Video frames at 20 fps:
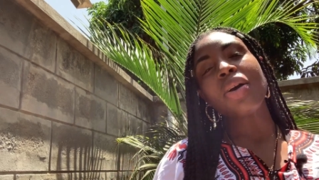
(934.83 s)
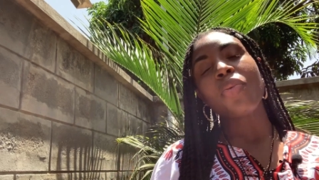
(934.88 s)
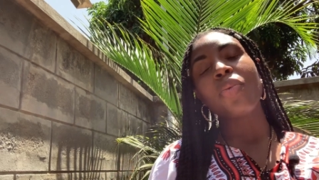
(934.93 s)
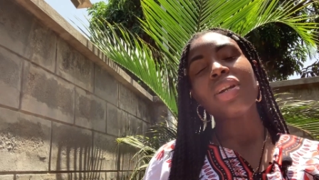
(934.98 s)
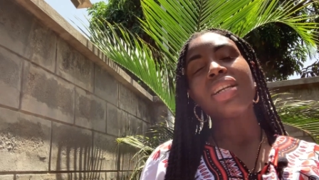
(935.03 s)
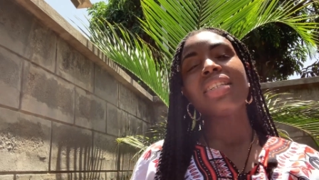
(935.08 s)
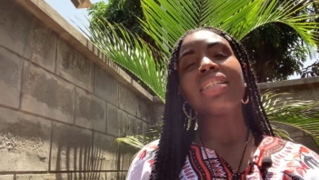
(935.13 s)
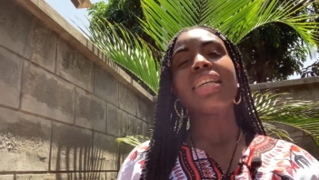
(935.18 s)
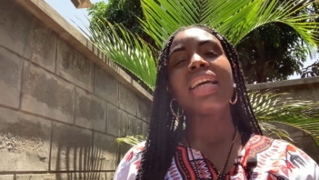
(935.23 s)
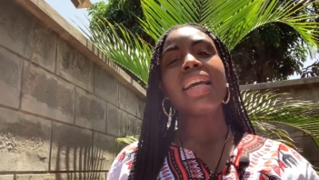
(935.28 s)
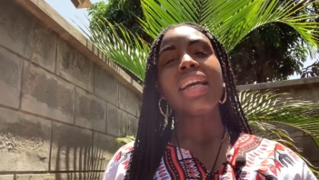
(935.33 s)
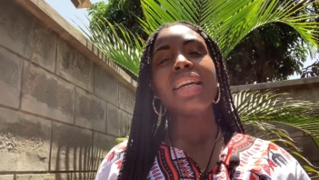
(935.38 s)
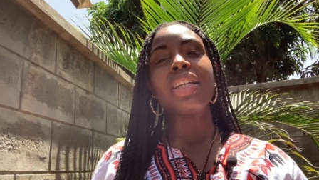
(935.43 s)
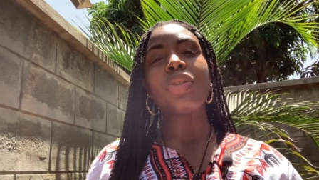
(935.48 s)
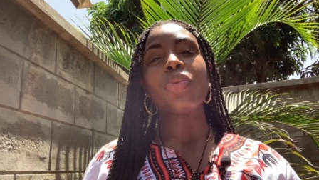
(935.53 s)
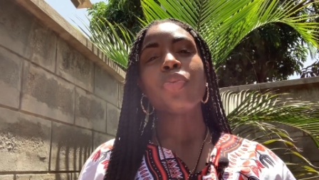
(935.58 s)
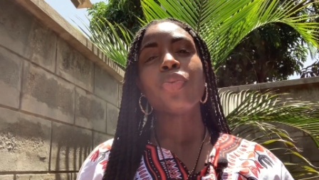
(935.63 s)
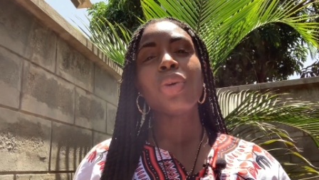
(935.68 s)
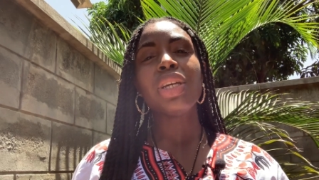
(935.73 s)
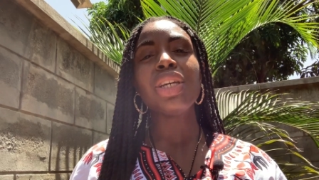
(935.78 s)
to say is
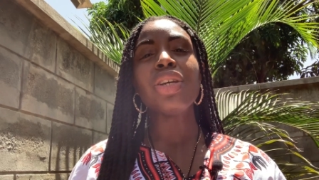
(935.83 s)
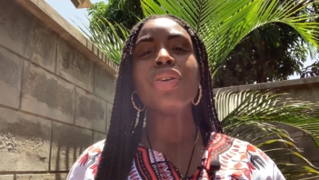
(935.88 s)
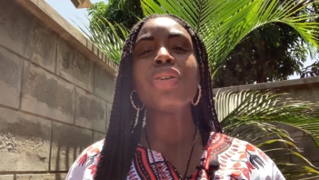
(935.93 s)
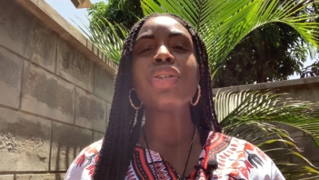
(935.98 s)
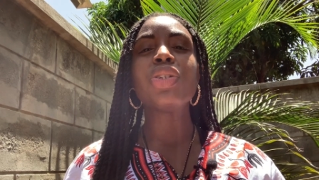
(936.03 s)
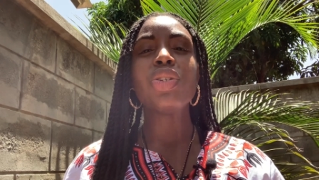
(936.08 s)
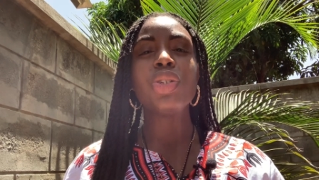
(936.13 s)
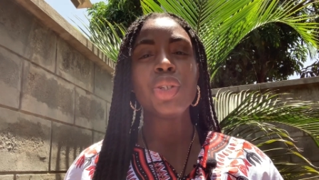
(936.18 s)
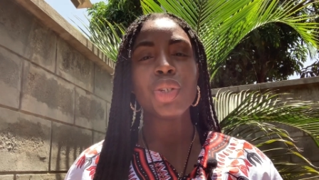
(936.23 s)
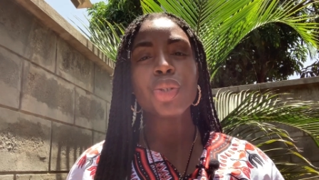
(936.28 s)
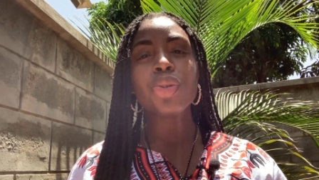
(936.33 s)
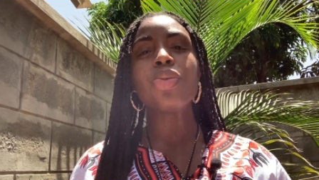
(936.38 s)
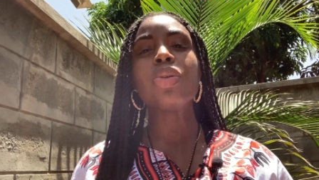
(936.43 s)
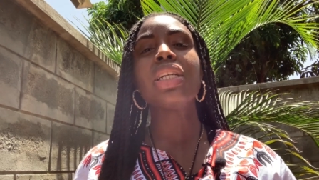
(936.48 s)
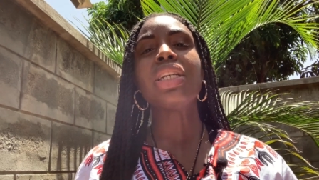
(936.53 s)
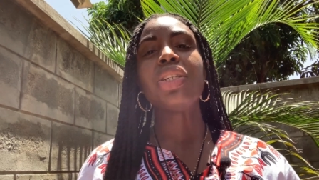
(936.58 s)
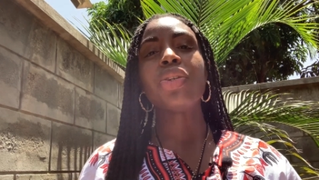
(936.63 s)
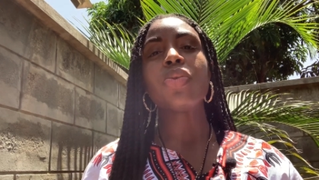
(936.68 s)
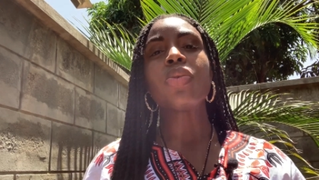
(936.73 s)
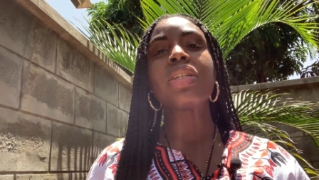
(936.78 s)
when you're truly
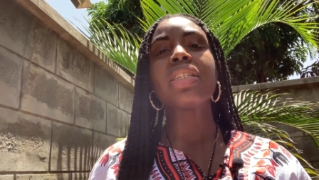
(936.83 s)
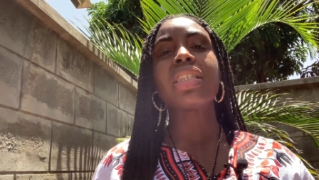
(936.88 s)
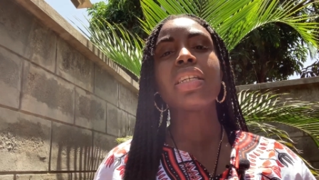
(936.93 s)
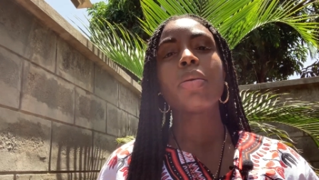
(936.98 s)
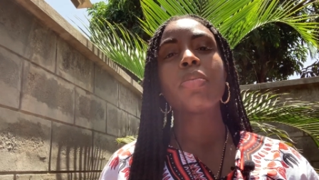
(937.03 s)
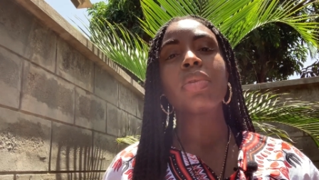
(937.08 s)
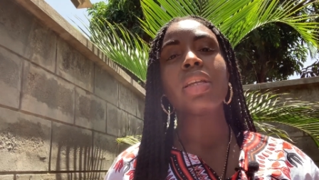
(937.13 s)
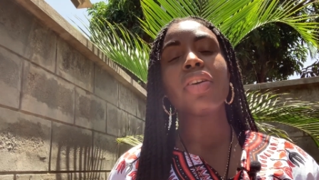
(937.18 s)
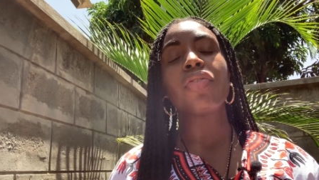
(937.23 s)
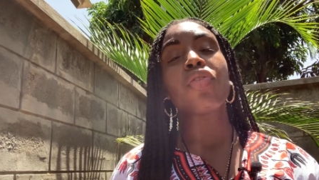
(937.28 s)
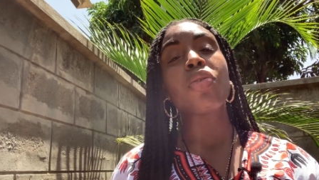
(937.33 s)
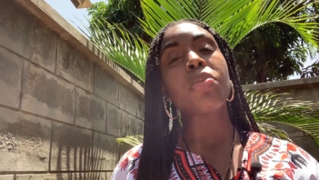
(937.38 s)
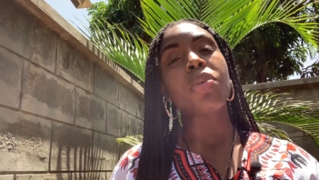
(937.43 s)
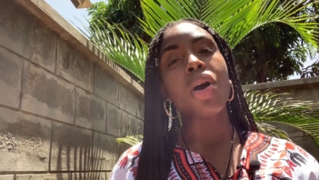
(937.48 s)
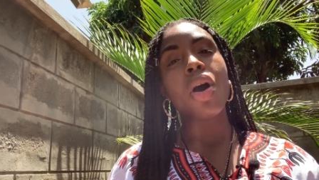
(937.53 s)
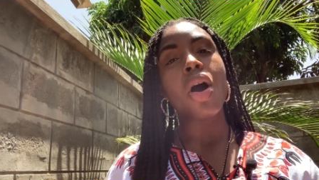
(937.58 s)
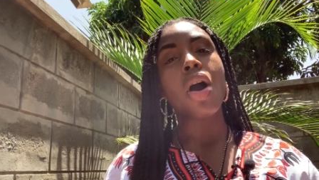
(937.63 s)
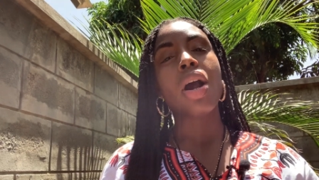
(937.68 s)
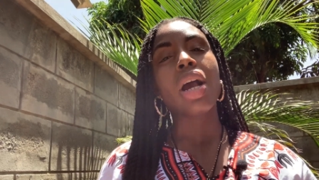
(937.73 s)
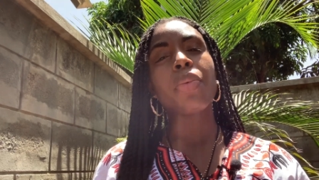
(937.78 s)
doing something from the
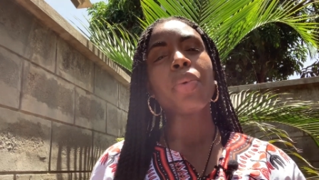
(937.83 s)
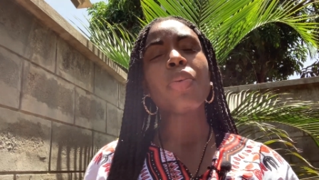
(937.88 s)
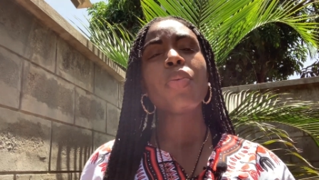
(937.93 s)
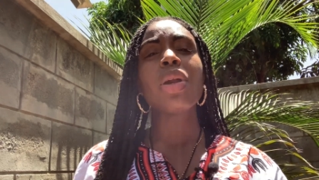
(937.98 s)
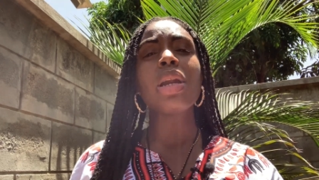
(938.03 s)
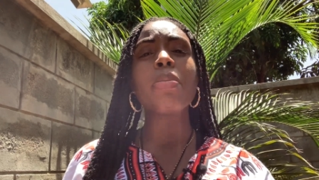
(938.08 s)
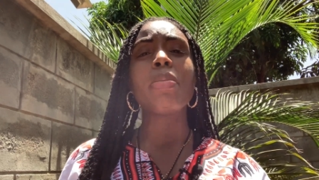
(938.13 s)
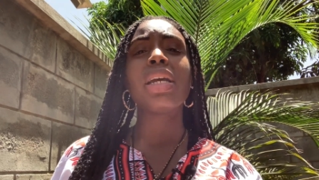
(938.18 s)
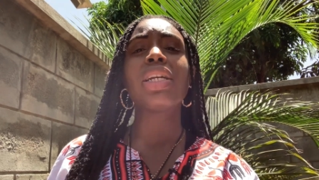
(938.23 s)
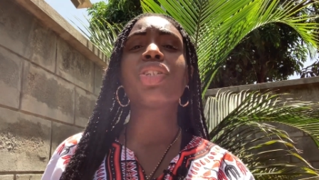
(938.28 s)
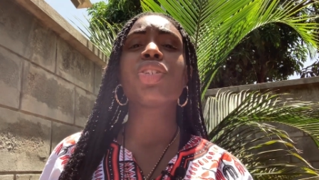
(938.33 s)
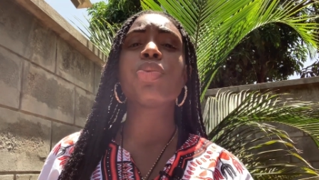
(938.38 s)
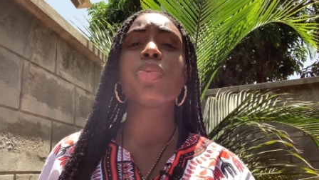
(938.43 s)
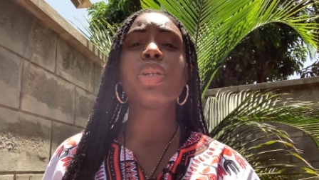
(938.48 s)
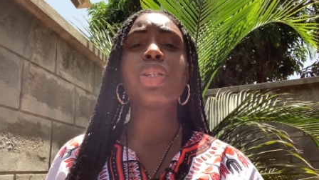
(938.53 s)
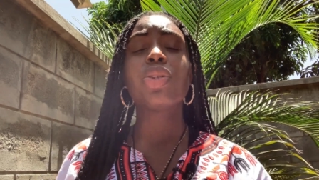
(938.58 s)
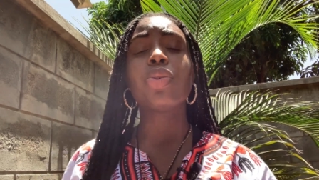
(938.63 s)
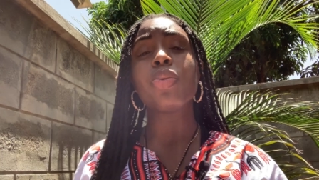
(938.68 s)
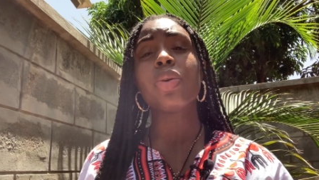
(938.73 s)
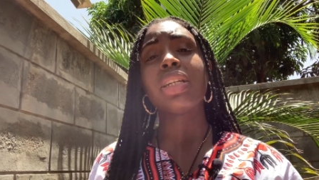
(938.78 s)
heart and we want to make sure we're
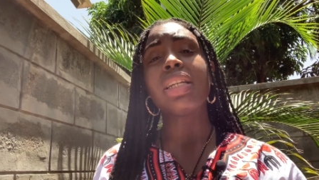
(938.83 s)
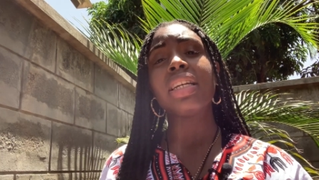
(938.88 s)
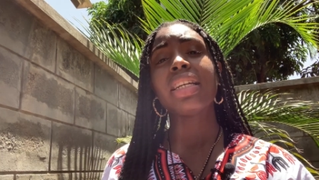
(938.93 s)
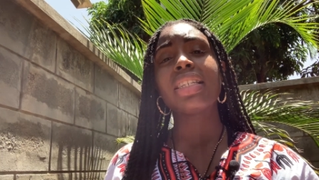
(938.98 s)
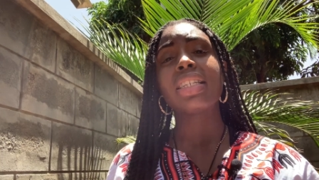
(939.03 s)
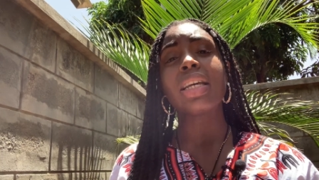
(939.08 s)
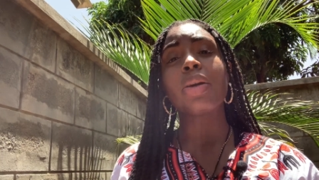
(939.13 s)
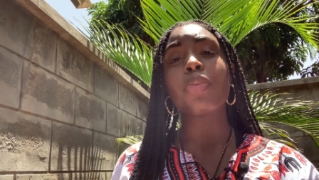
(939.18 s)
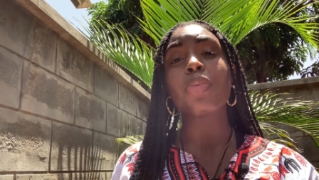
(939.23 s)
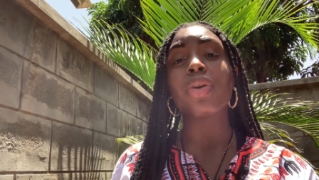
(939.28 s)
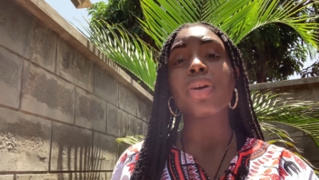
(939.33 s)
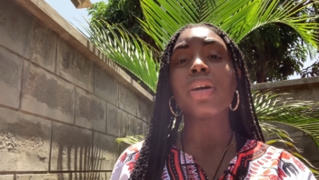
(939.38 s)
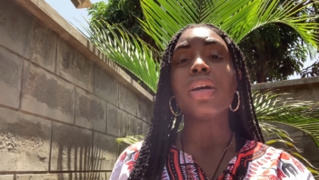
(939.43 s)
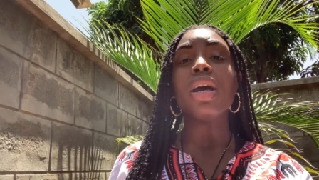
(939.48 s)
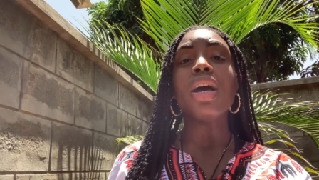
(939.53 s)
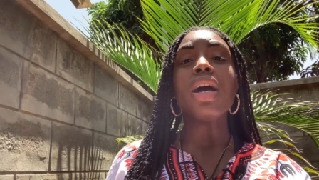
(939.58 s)
doing this and we're